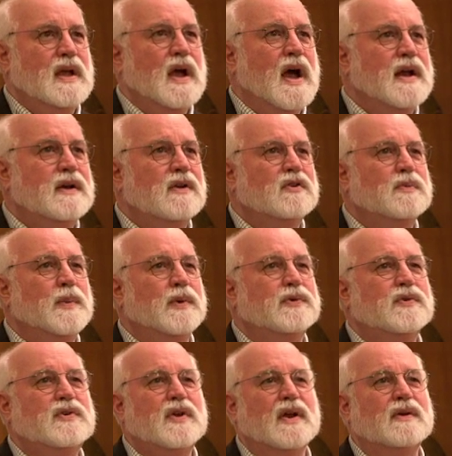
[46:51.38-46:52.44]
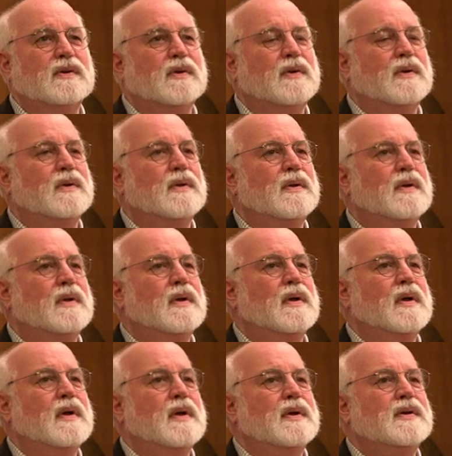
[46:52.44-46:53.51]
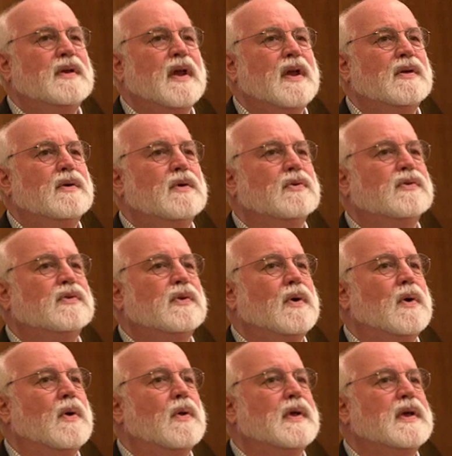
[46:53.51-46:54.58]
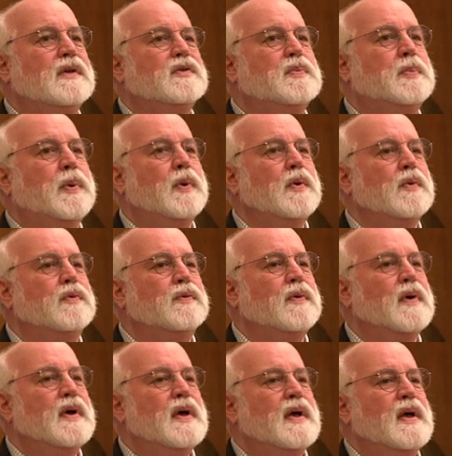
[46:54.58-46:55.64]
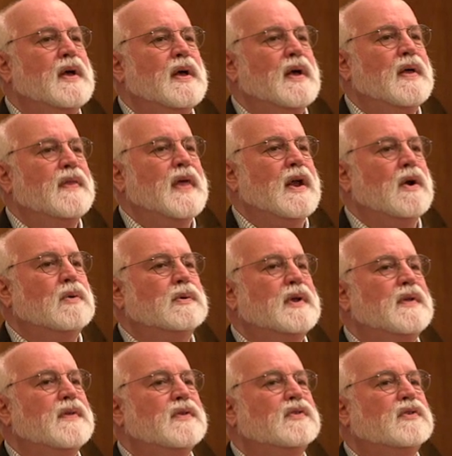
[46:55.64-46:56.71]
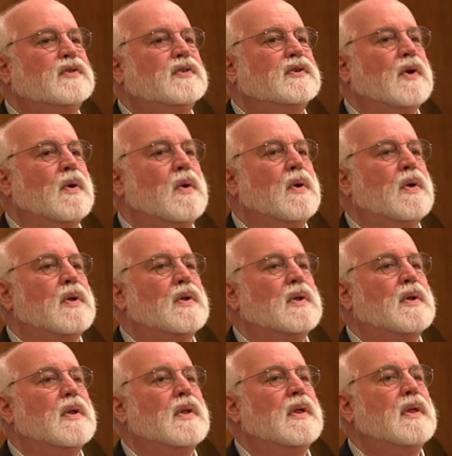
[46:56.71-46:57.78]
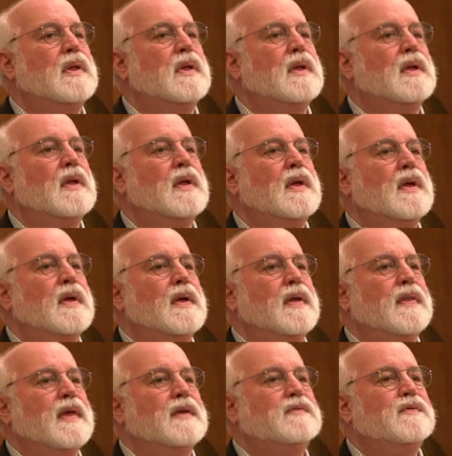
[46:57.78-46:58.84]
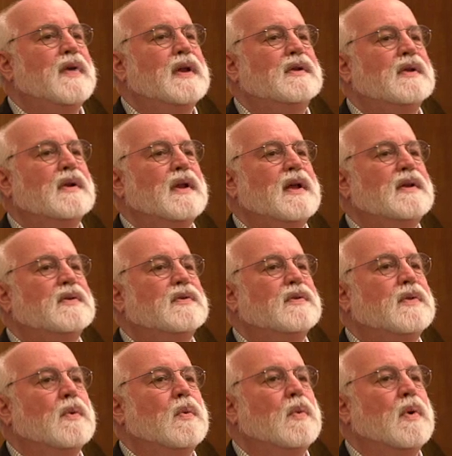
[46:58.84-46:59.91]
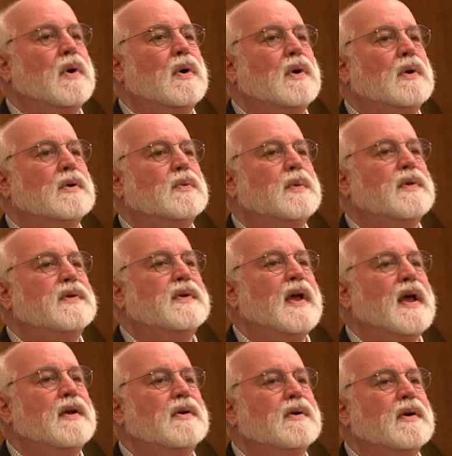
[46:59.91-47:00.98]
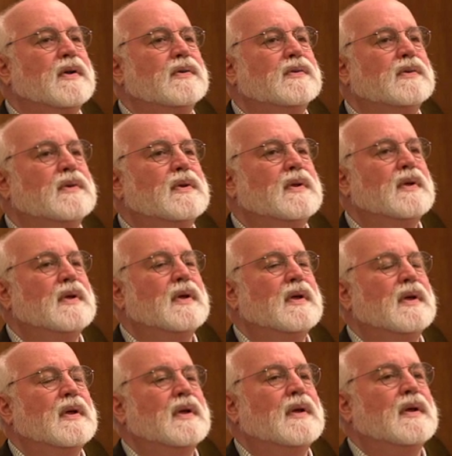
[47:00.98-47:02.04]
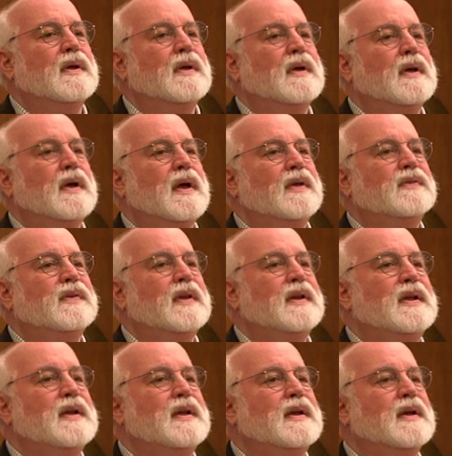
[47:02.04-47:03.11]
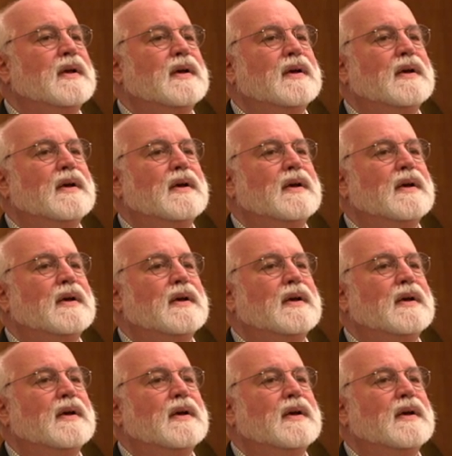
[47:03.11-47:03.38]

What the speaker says: Kindest, most gentle, tender soul. He's proof that only the soul that ventilates the world with tenderness has any